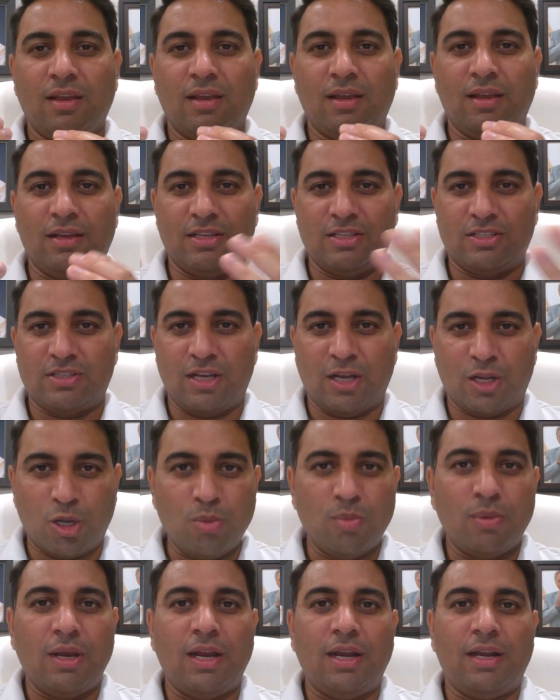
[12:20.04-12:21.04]
is
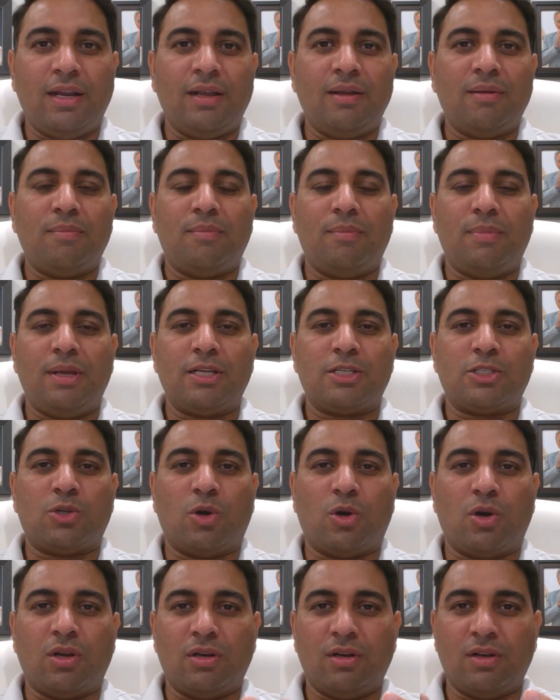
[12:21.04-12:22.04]
accumulating based
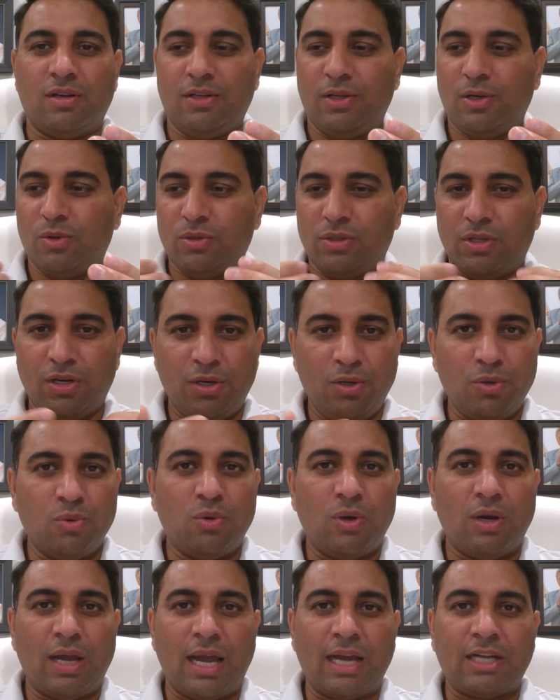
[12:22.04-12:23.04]
on the
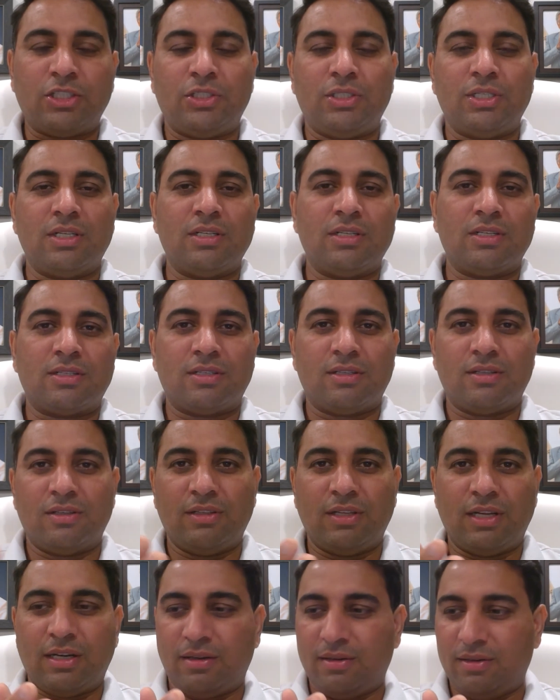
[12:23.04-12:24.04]
new actions
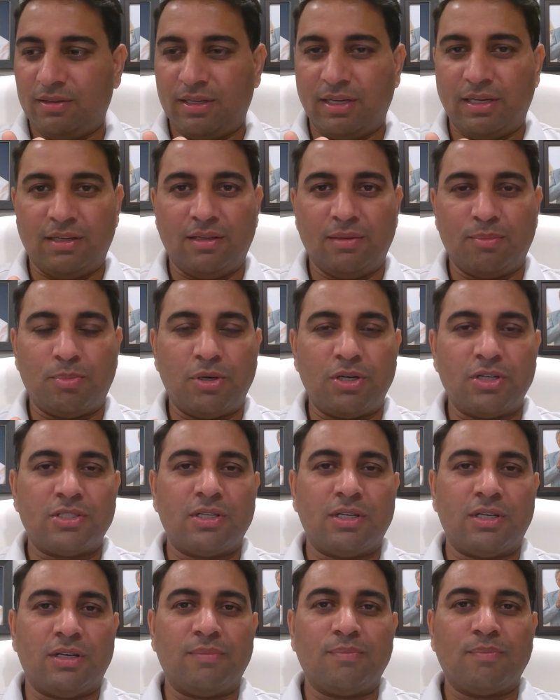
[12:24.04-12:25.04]
that the
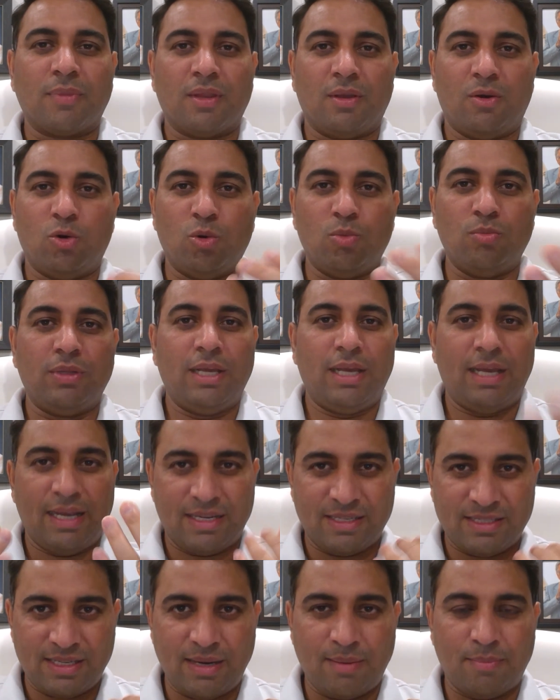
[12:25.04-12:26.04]
person whom they
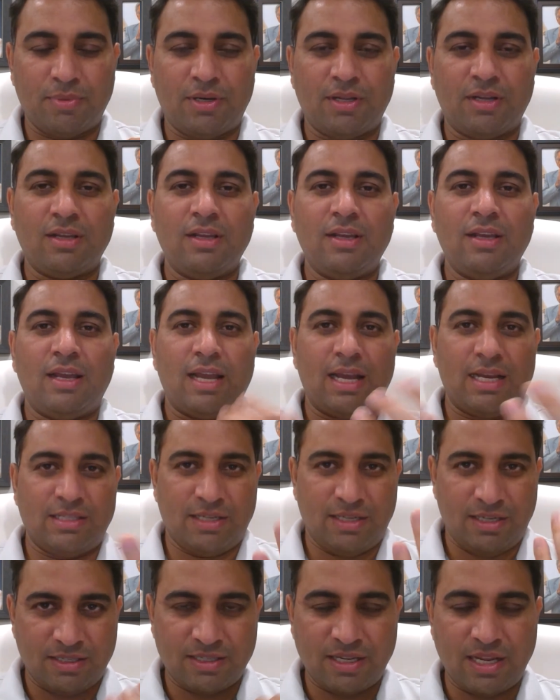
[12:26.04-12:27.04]
accept as
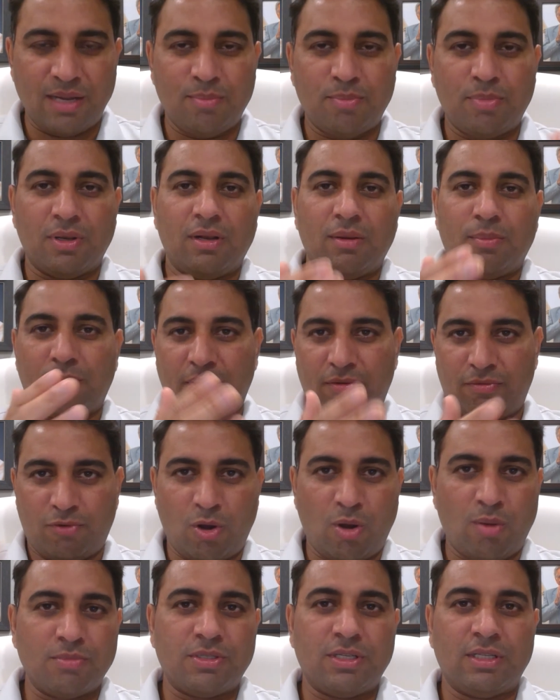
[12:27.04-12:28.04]
a disciple
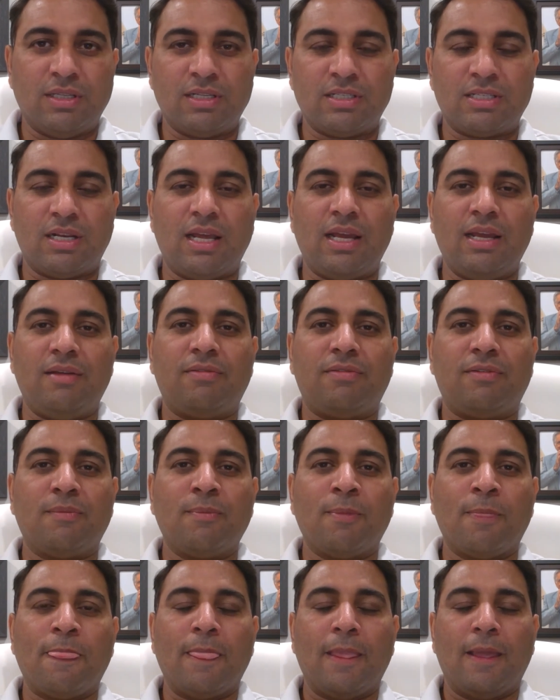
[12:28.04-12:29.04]
performs in this life,
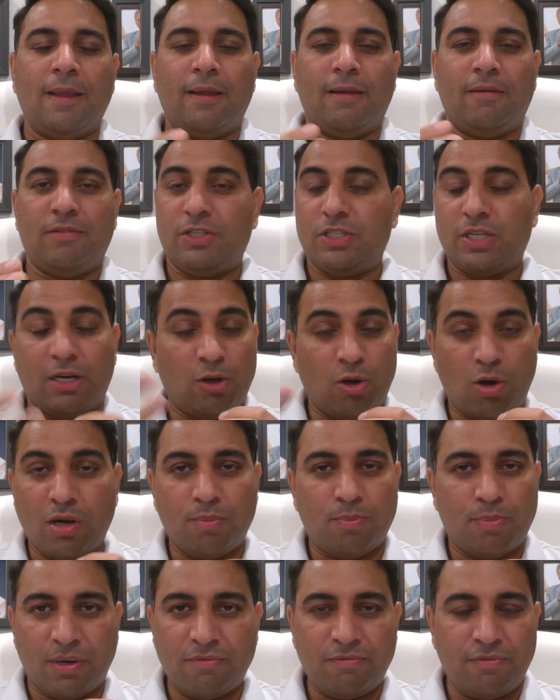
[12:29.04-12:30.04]
which are
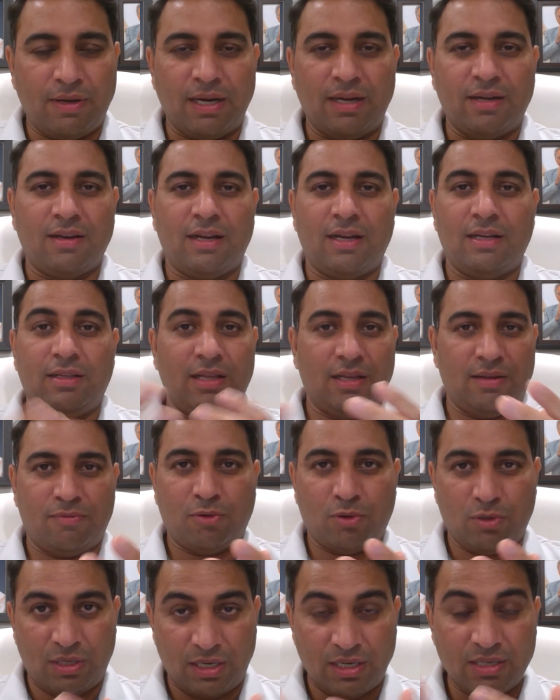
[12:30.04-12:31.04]
not perfect, and
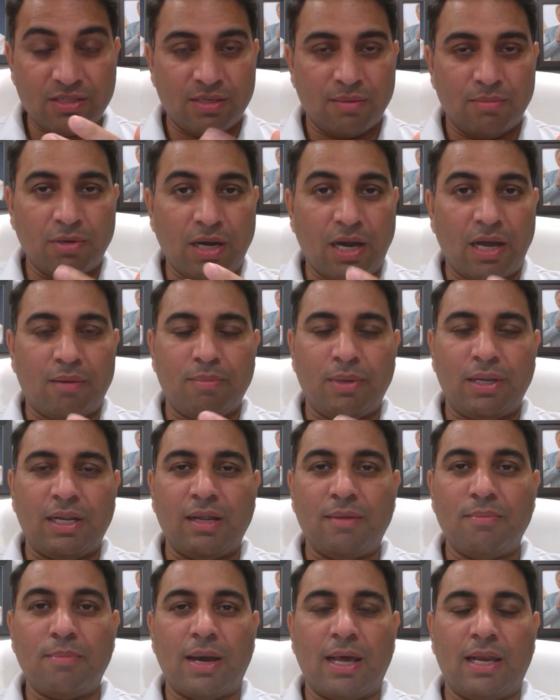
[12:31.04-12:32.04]
therefore there is some karmic
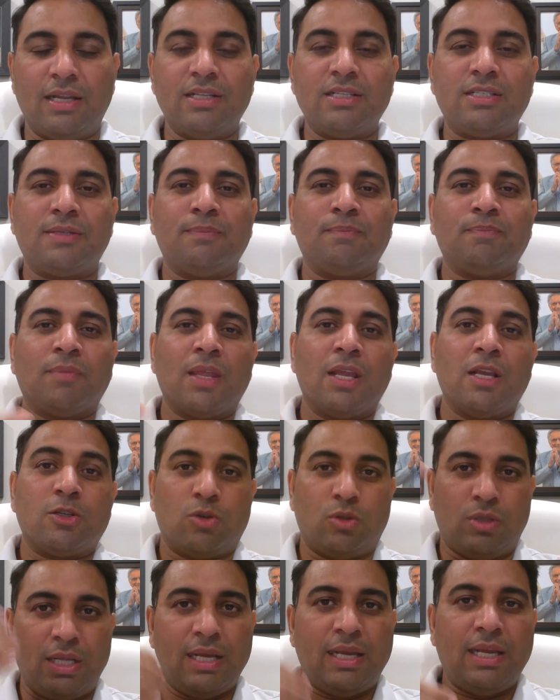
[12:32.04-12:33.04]
imbalance.
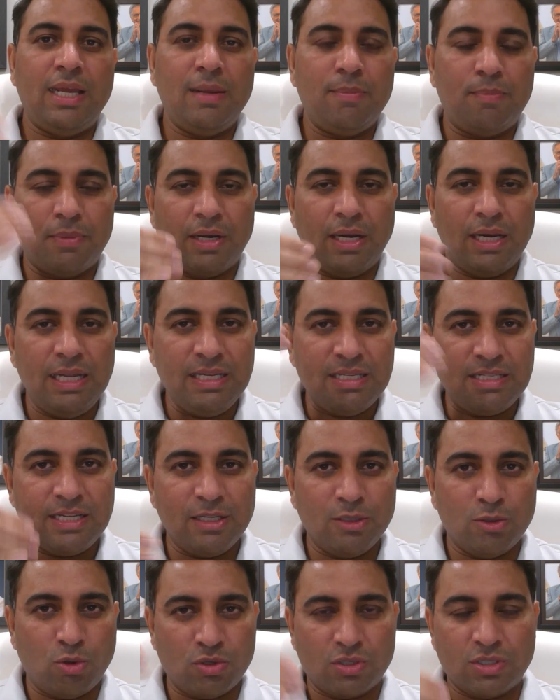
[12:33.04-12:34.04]
So they keep
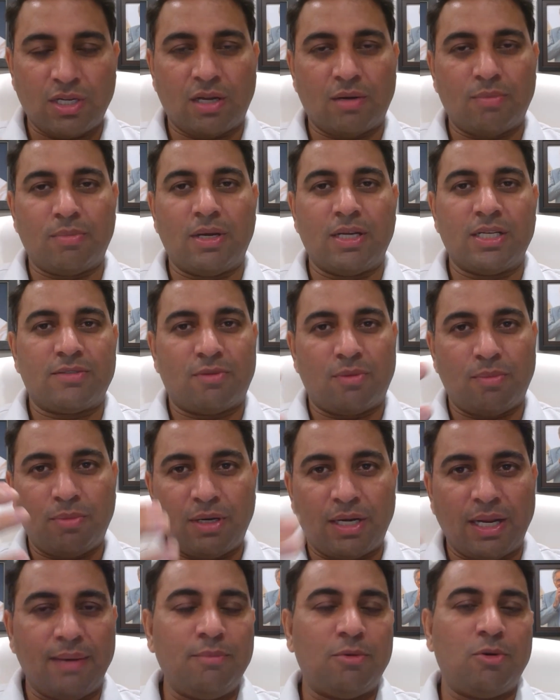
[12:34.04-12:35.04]
cleansing those karmas from
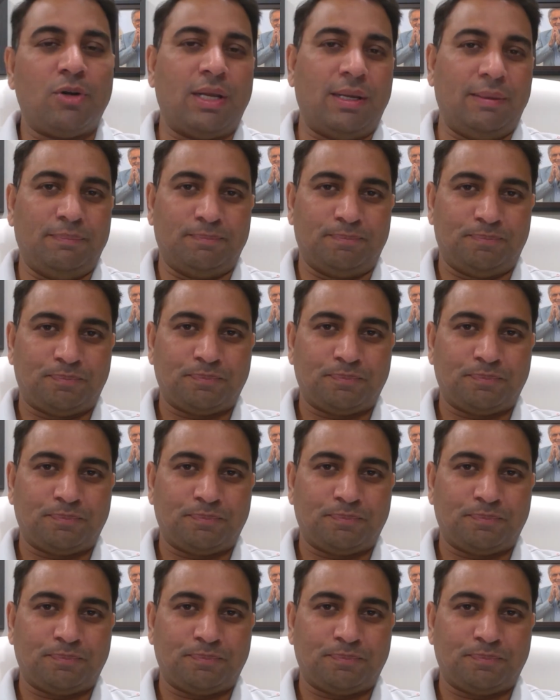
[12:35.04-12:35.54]
time to time.